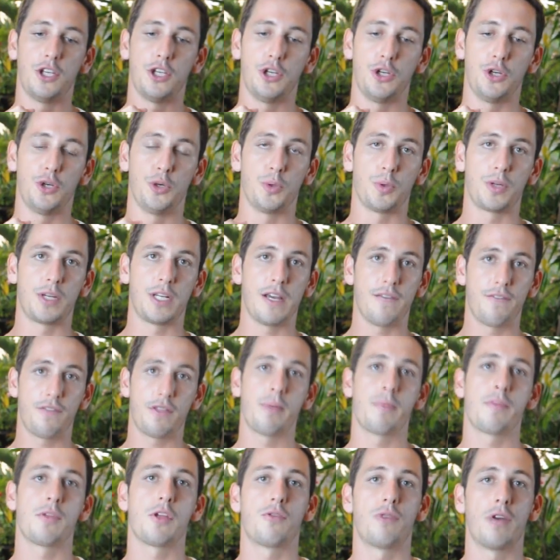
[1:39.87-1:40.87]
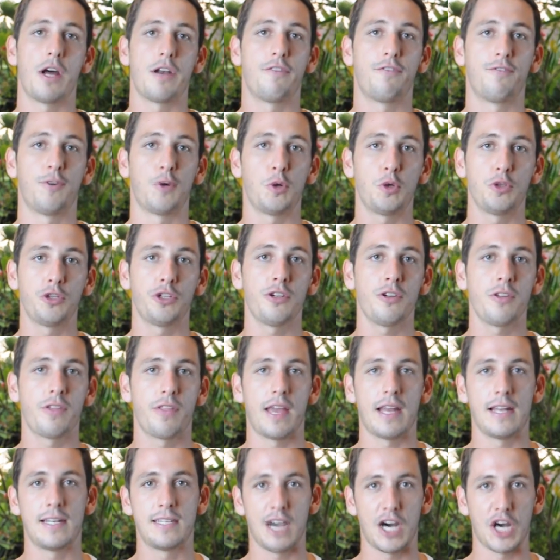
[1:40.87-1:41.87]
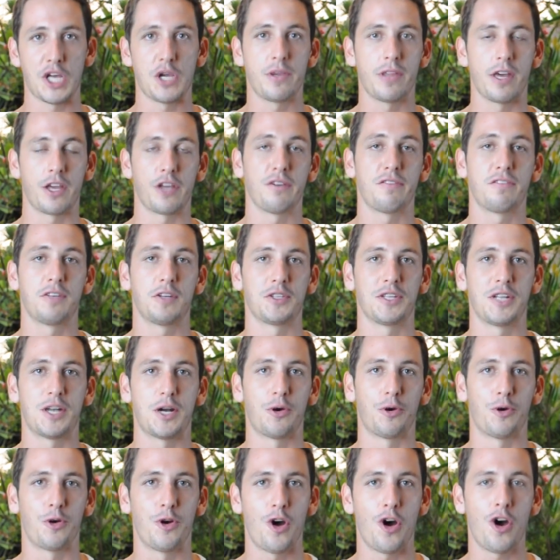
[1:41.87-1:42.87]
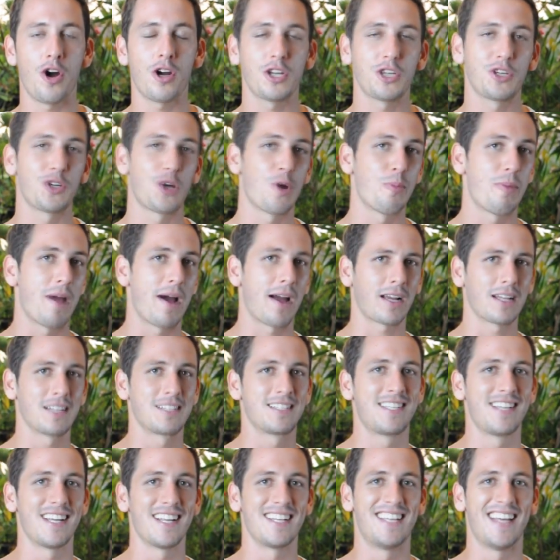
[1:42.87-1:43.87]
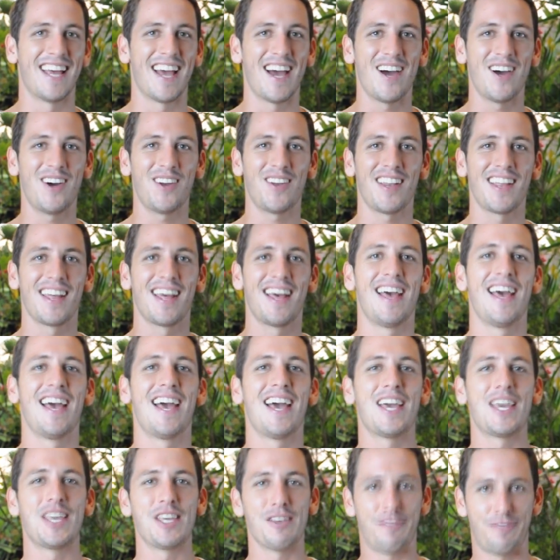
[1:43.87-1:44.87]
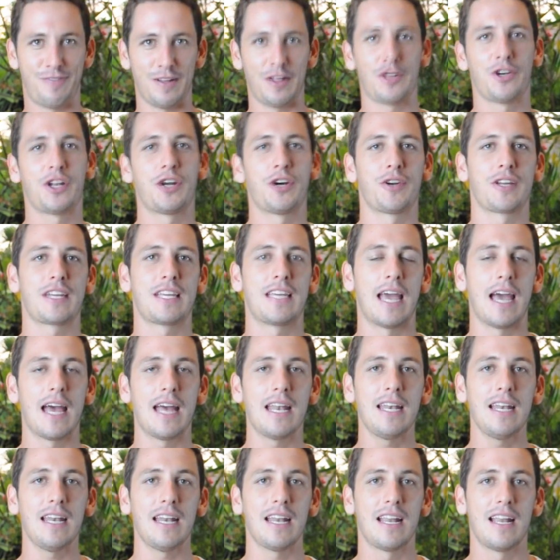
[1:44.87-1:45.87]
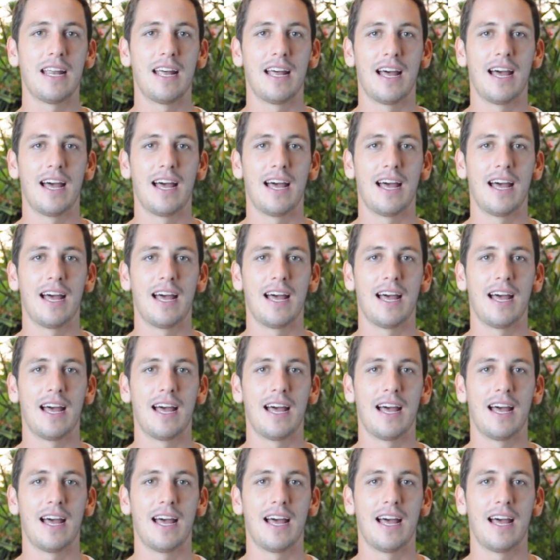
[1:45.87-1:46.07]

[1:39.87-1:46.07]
You give them the red folder. They tell you that you filled it out wrong. You go back and sit down. You fill it out again.